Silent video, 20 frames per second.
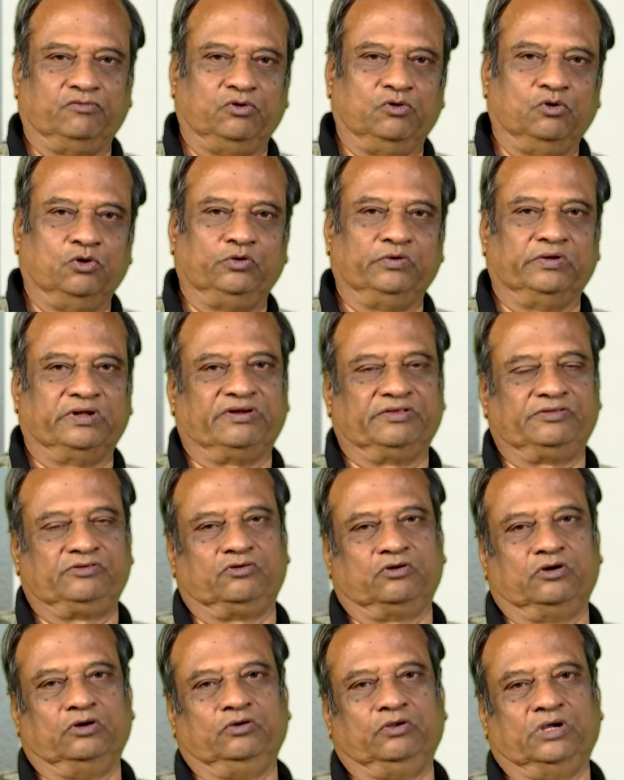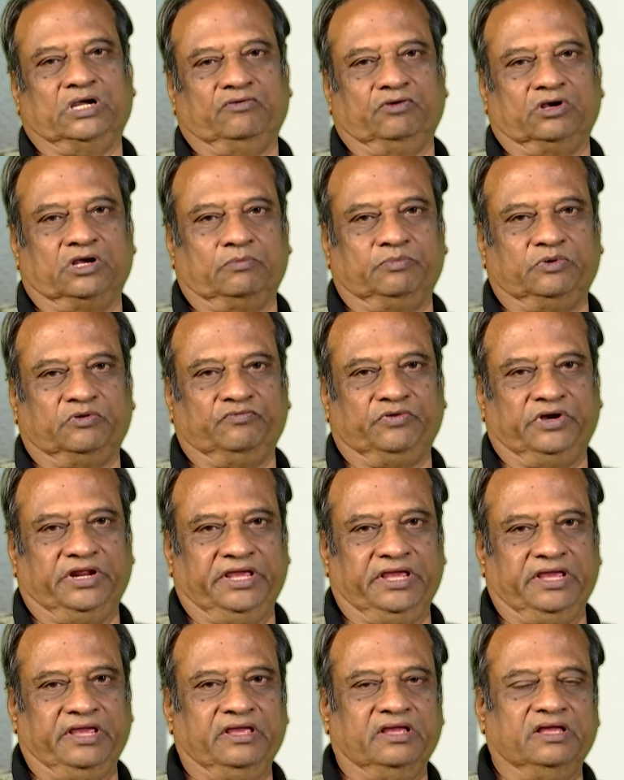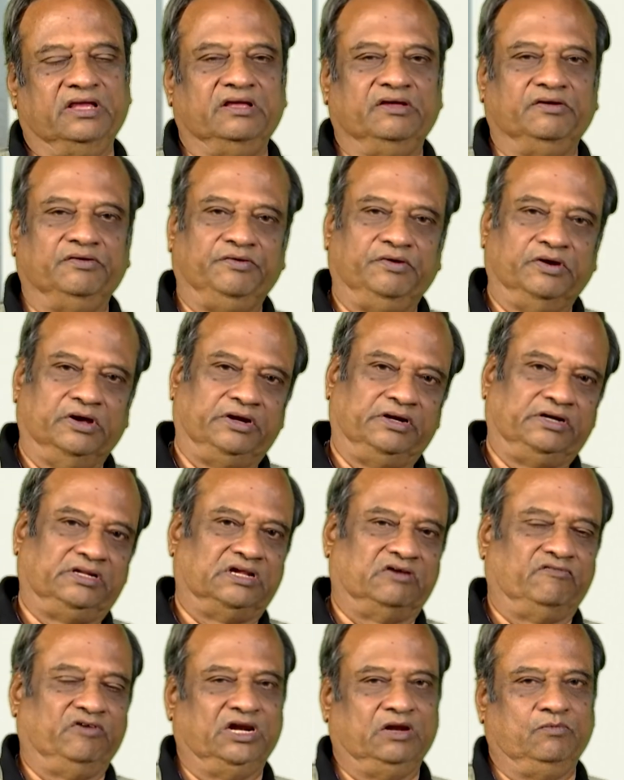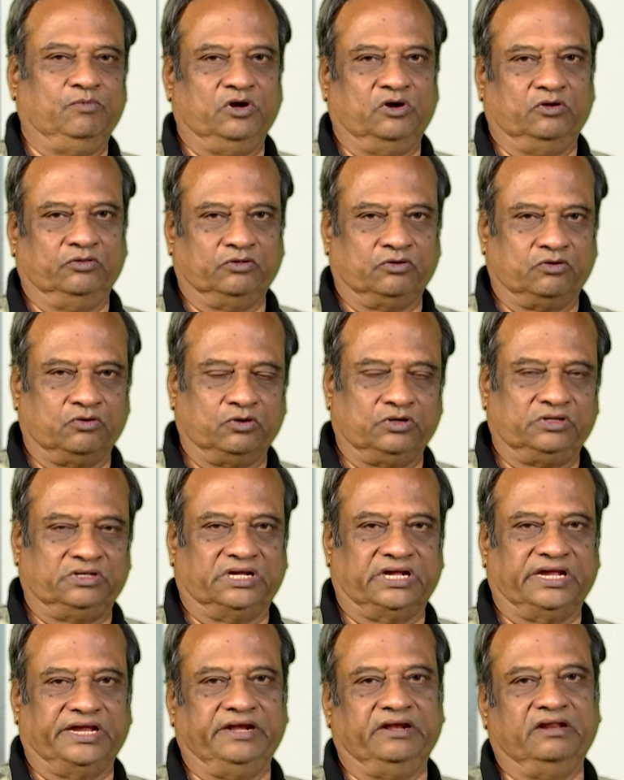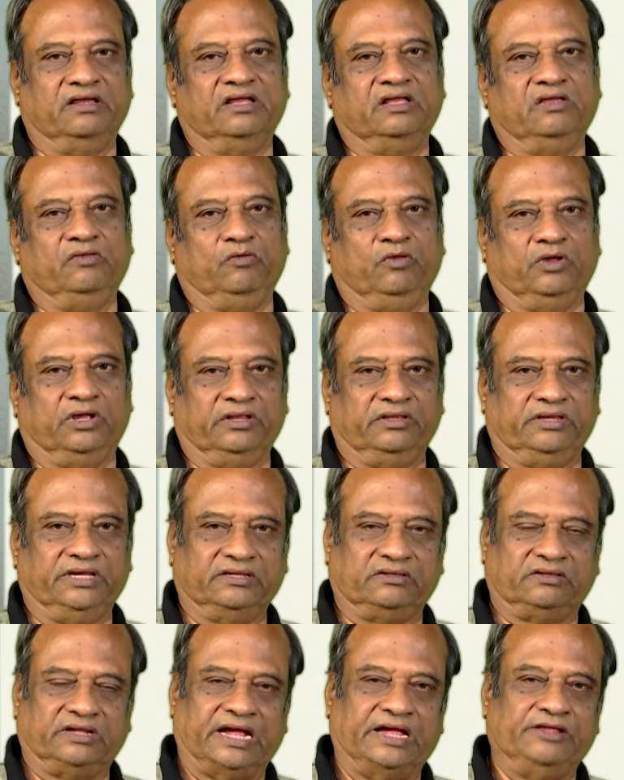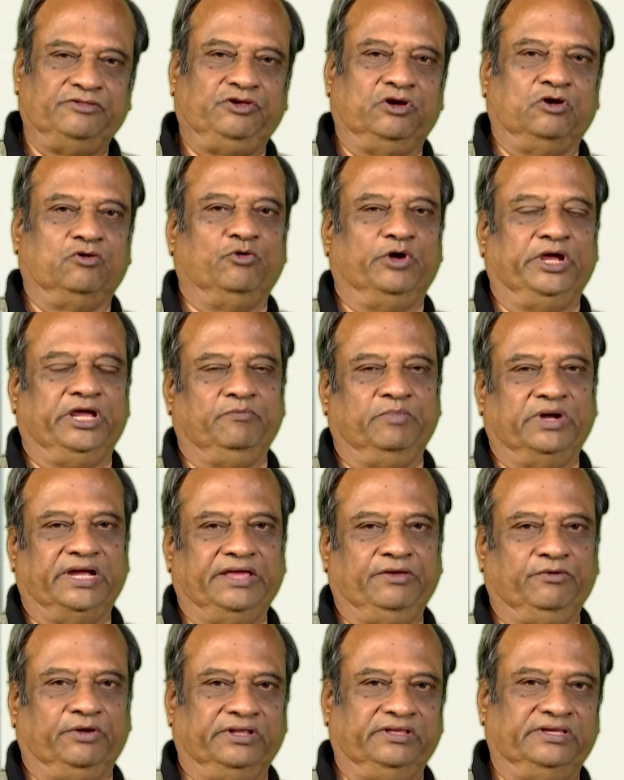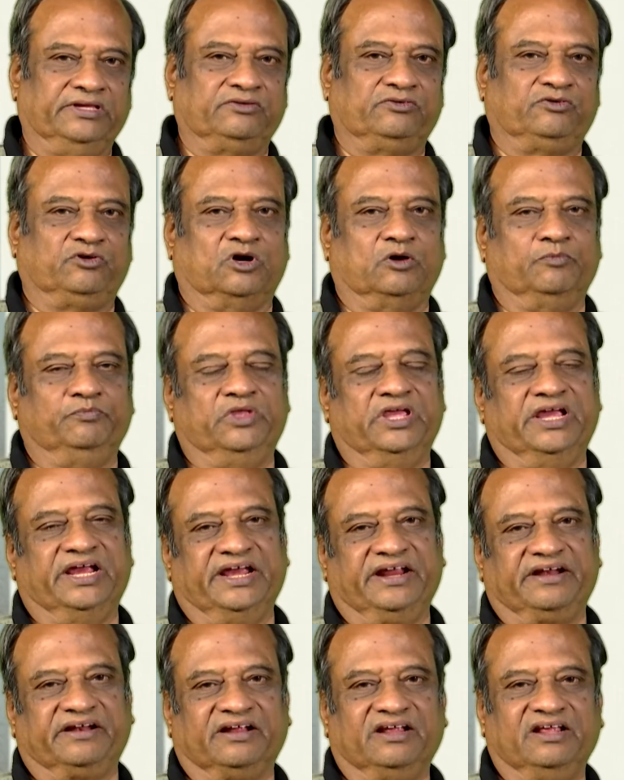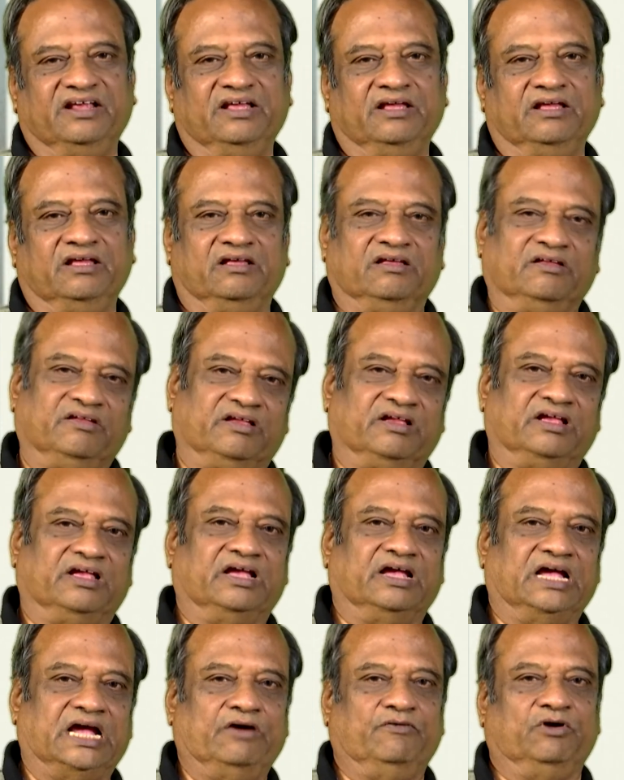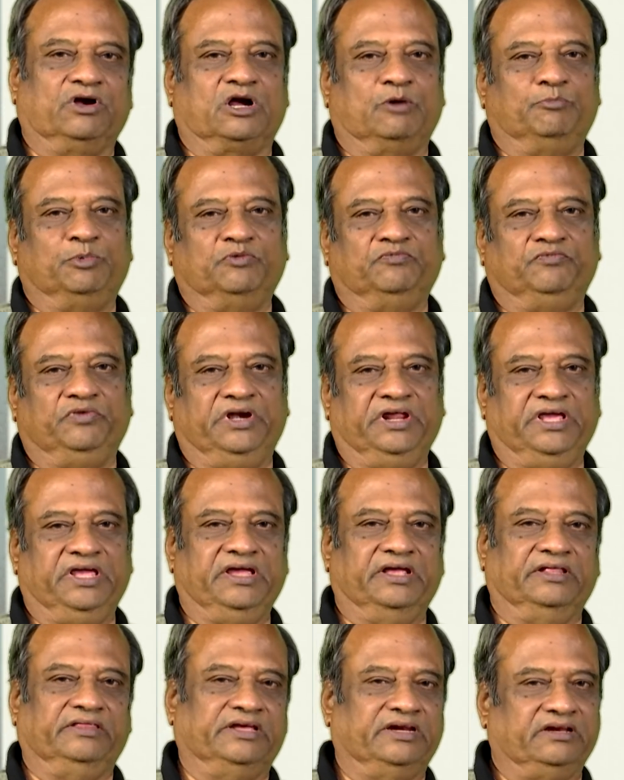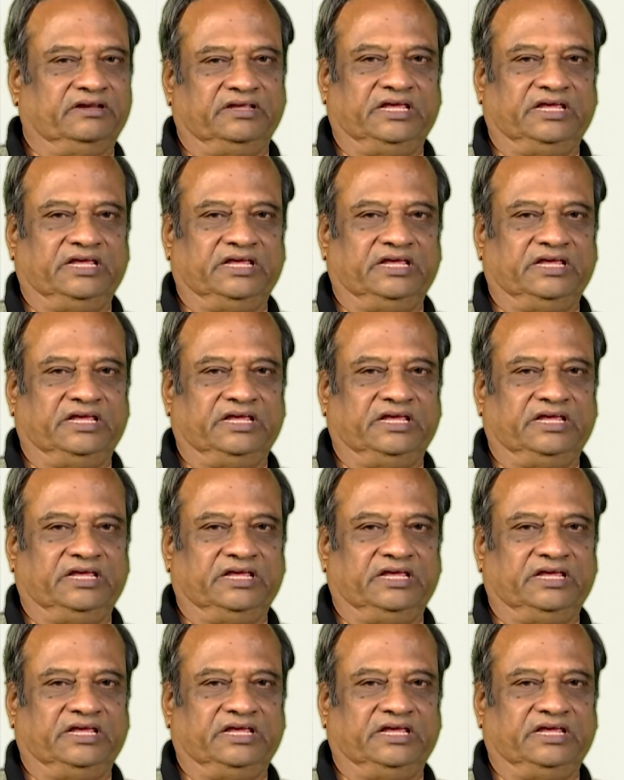to go to a restaurant to have a cup of tea. Here it's available on the roadside. You can just, as you're going by, you can just stop there, have a cup of tea and then